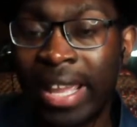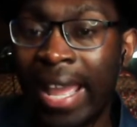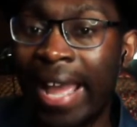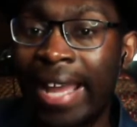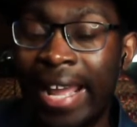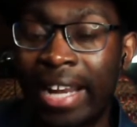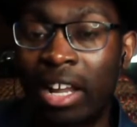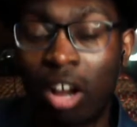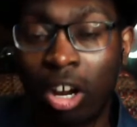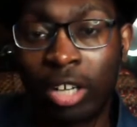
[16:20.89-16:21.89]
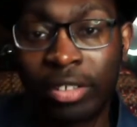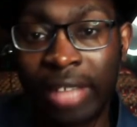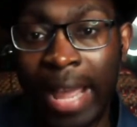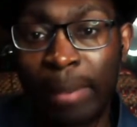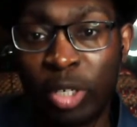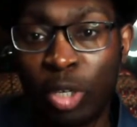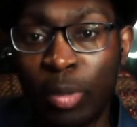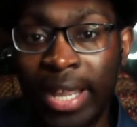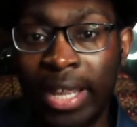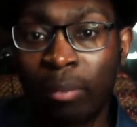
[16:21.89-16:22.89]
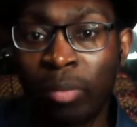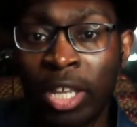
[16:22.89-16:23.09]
had a hard time doing,